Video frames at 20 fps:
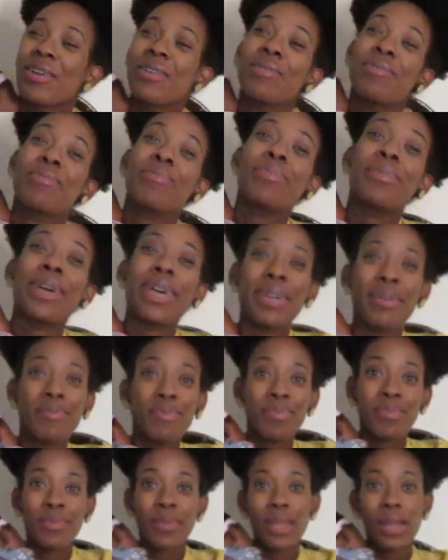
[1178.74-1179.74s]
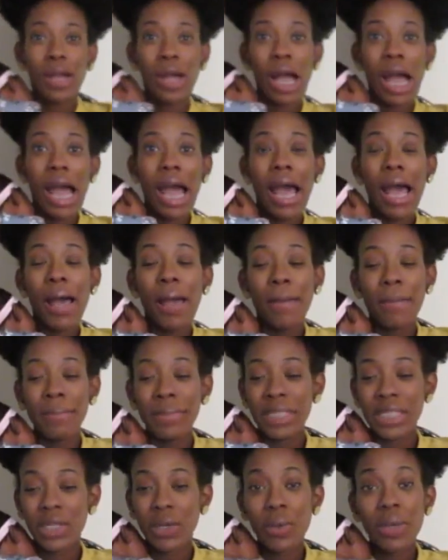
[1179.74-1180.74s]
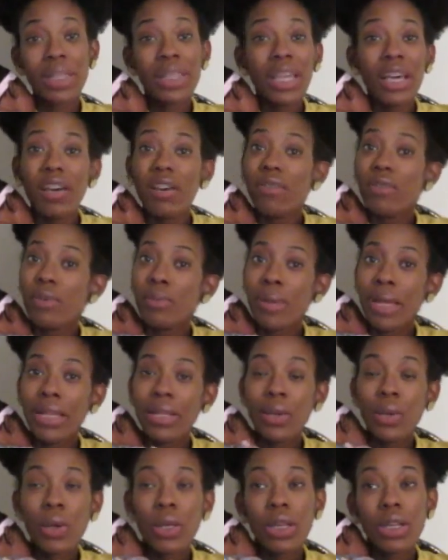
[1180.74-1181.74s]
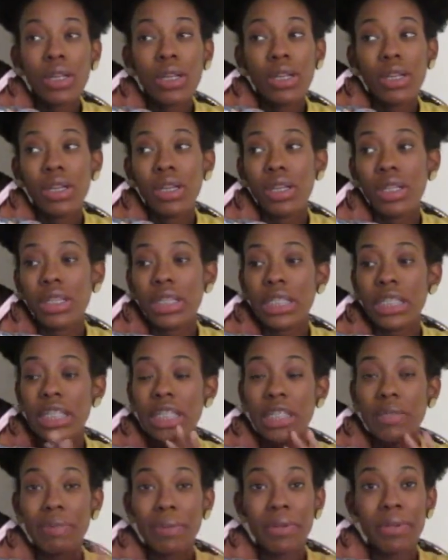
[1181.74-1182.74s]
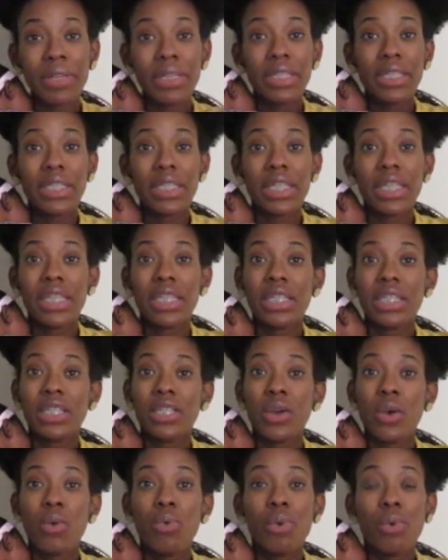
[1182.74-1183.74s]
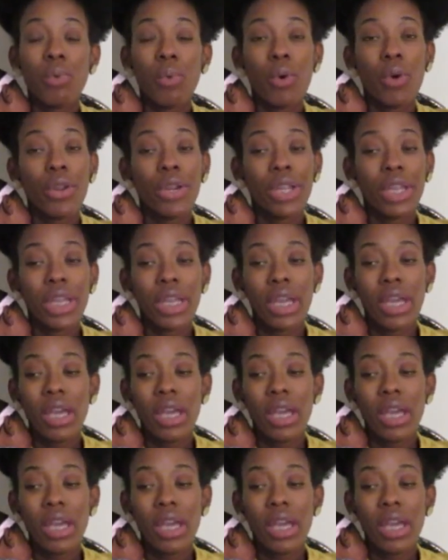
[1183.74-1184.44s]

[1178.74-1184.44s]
But I'm so in love with my daughter. This experience is so rewarding.